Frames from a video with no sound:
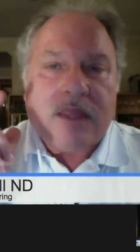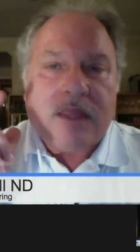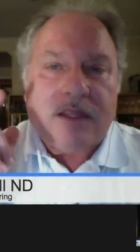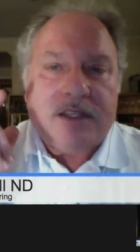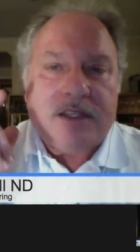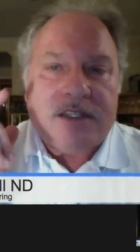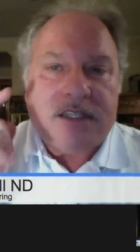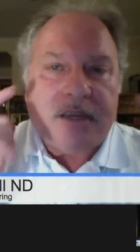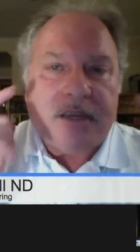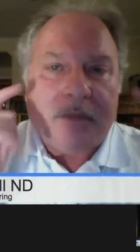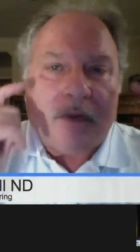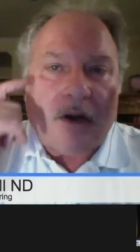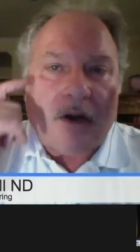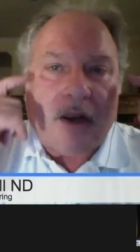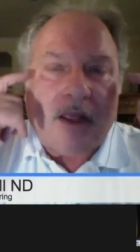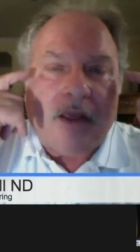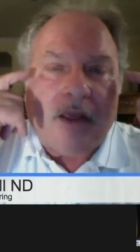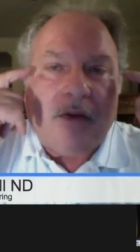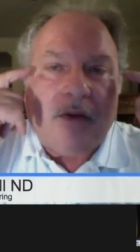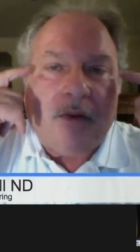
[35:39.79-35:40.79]

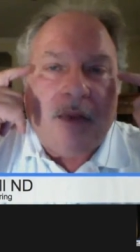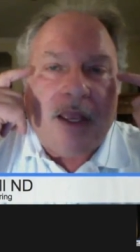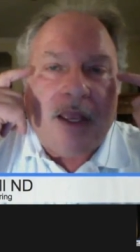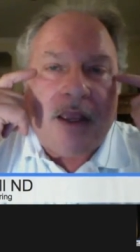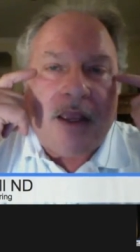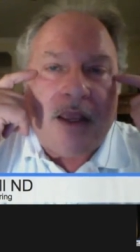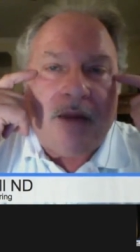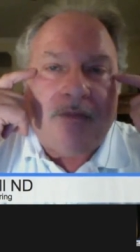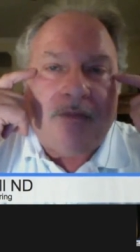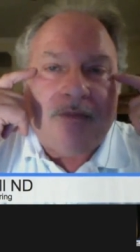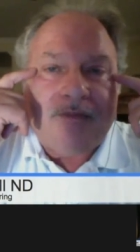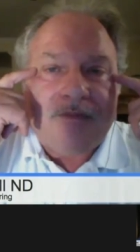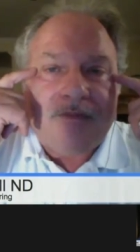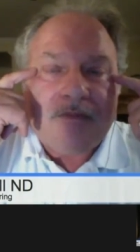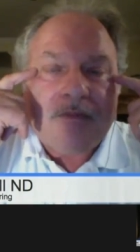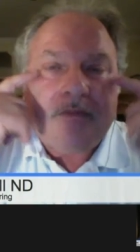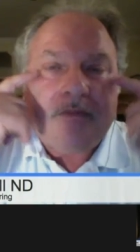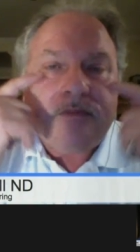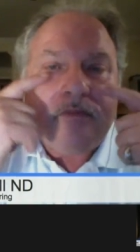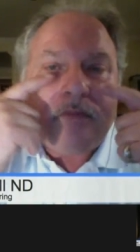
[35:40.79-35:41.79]
Similarly, we can
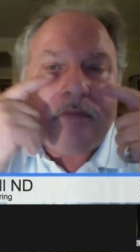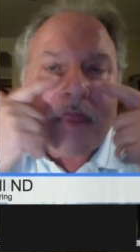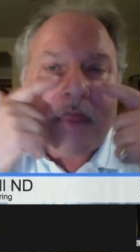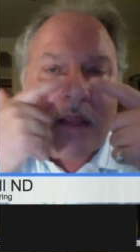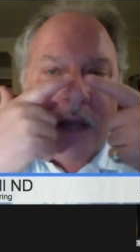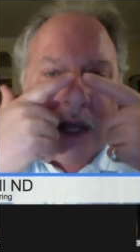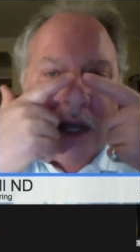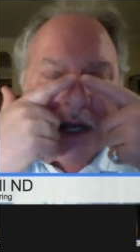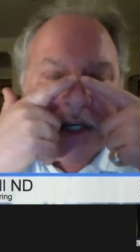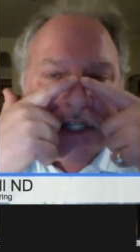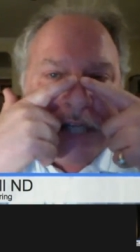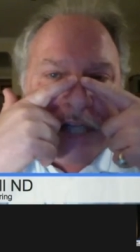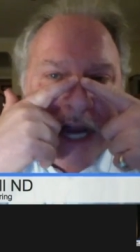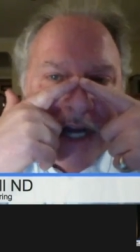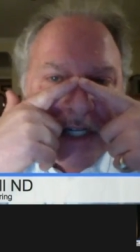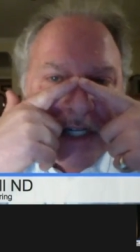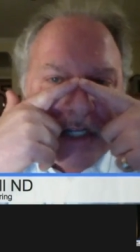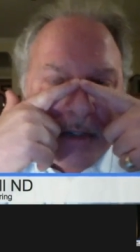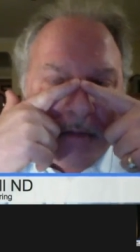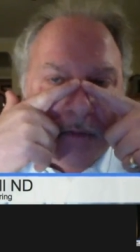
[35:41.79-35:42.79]
uh,
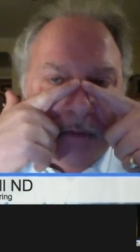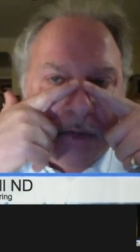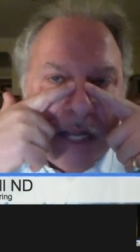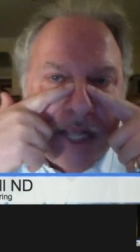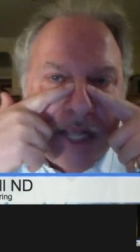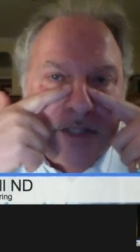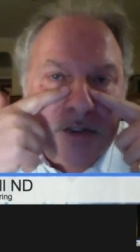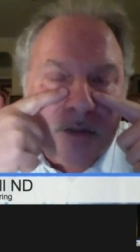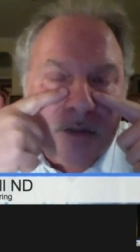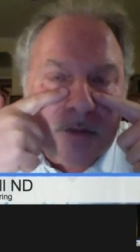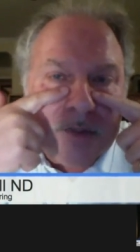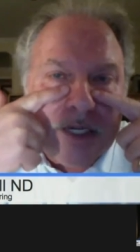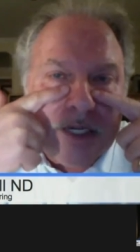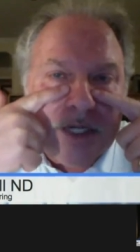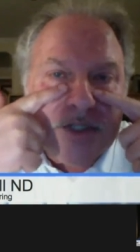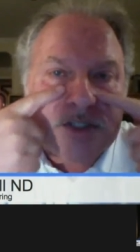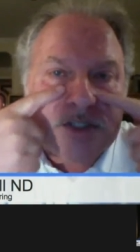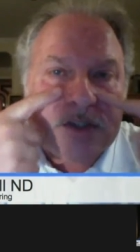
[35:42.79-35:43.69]
change the nasal bridge.